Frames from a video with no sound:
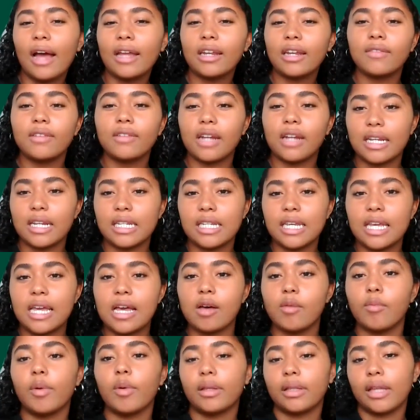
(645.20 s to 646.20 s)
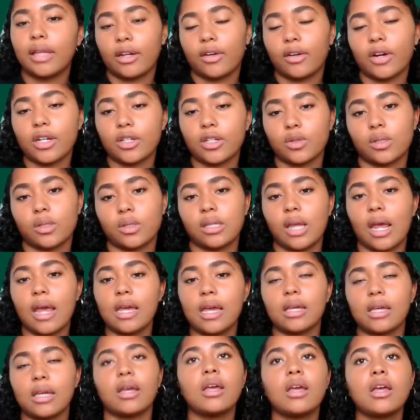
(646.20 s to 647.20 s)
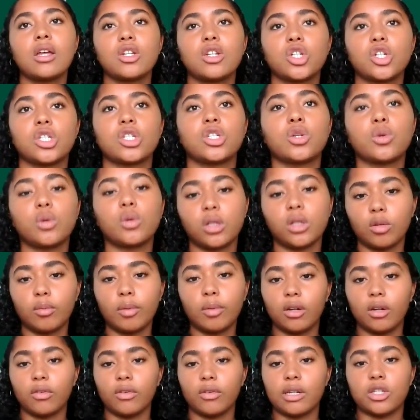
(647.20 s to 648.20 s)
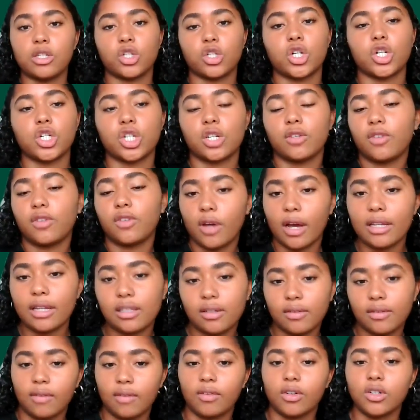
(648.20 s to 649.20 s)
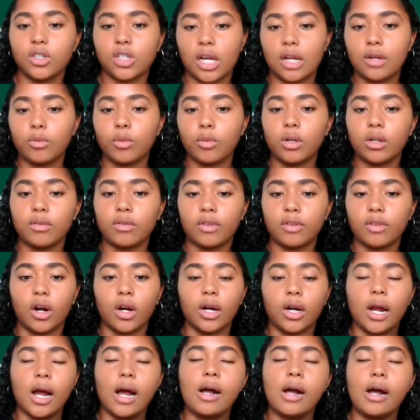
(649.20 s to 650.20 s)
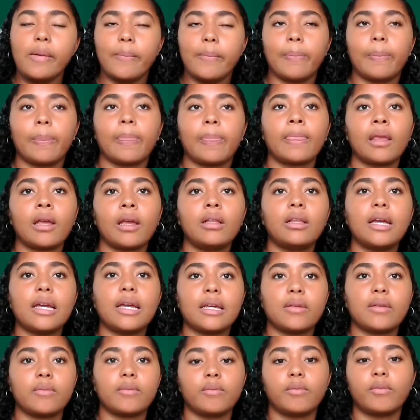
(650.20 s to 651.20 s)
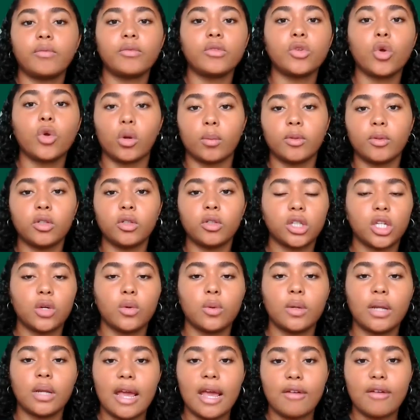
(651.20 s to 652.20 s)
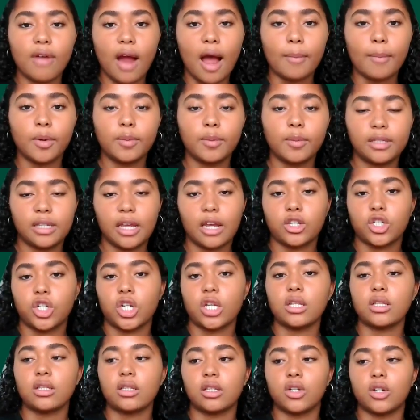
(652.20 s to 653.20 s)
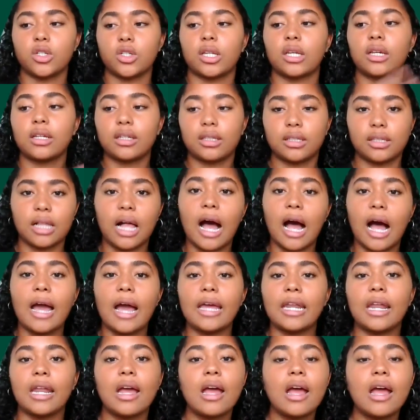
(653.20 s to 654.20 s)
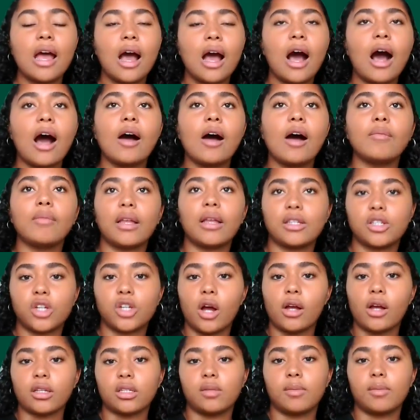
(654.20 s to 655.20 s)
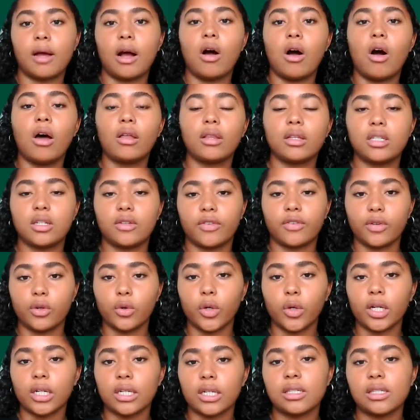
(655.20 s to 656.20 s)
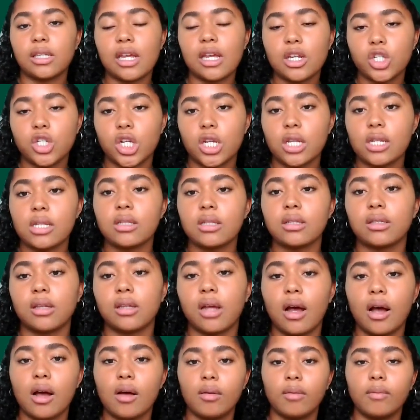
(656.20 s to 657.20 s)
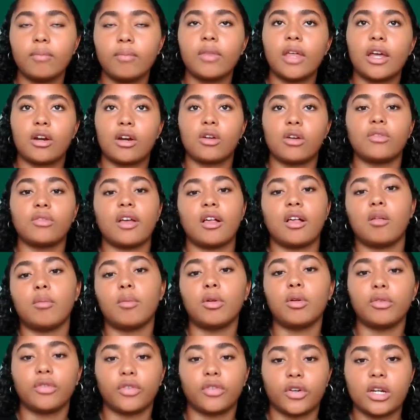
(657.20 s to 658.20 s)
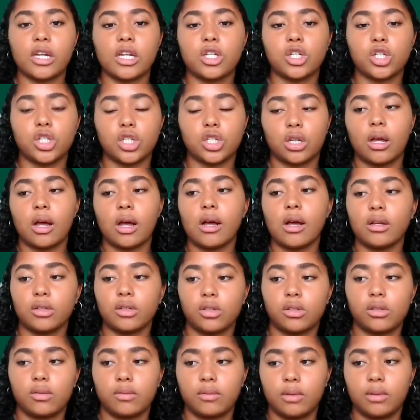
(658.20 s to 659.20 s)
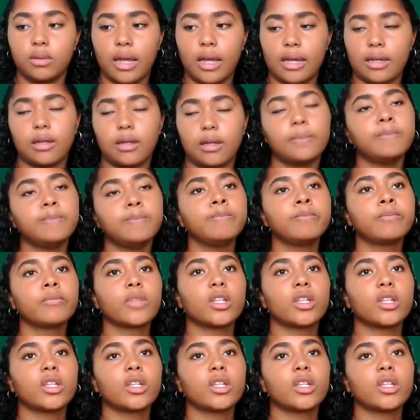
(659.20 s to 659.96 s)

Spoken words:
kind of an idea, but like Grace was saying, just do a little bit of research. If you guys have ever done one of our like normal Q&A wrap-up sessions, there's like a slide that talks about all the different organizations that are available for each like